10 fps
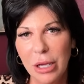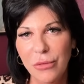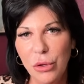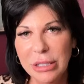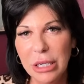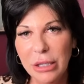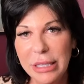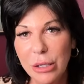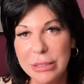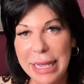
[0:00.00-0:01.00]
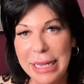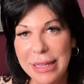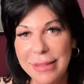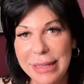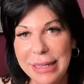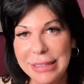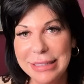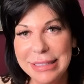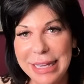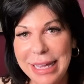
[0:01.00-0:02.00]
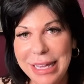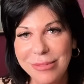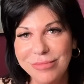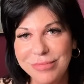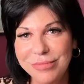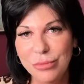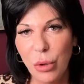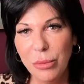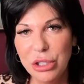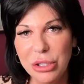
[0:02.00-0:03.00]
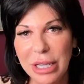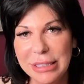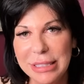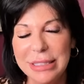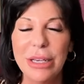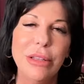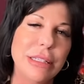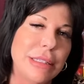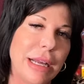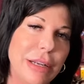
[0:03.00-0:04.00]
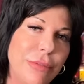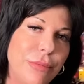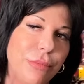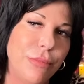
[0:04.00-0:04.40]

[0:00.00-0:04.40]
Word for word: If tell Leos anything today, what would you like to tell the sign of...